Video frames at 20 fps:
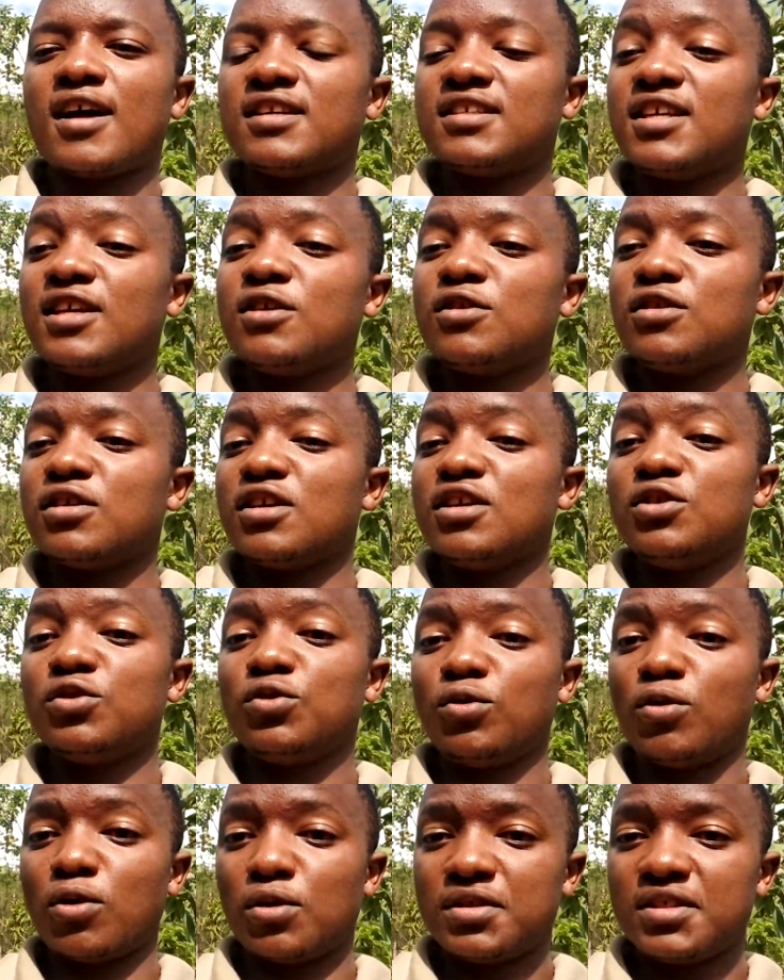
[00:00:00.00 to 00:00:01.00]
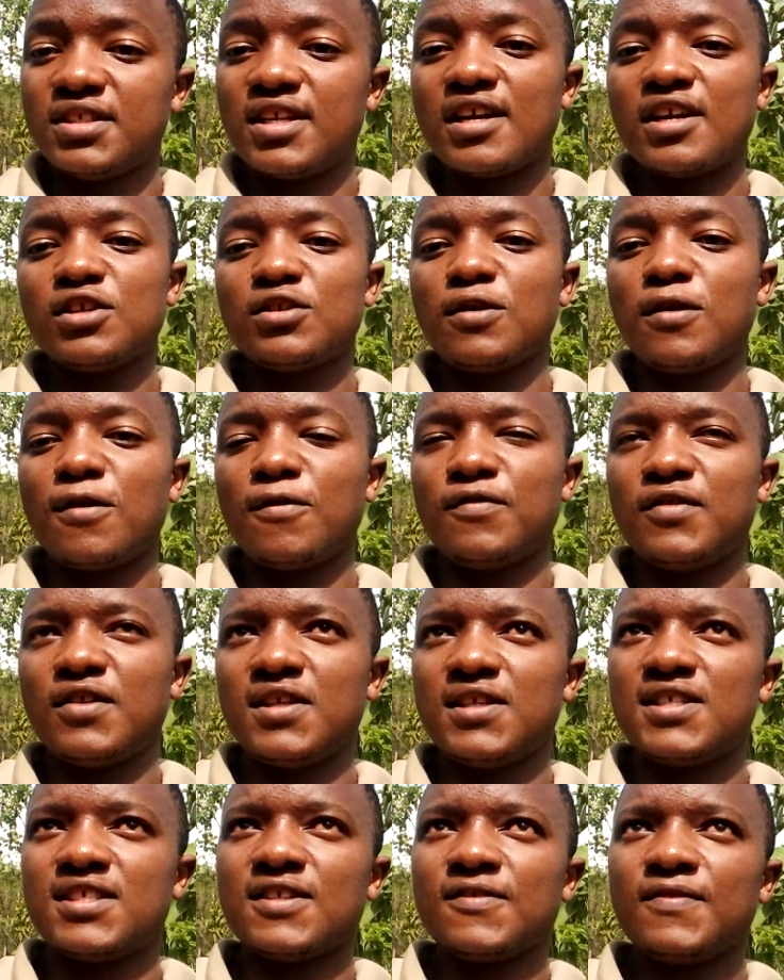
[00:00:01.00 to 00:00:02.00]
Take into consideration of
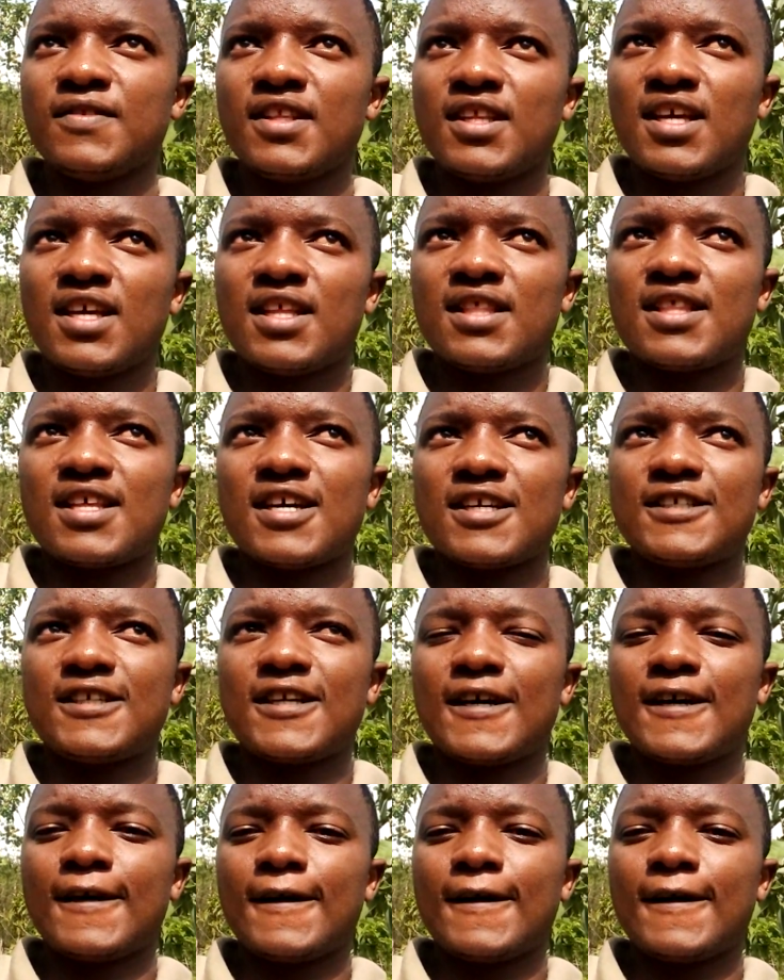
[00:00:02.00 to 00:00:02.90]
this, that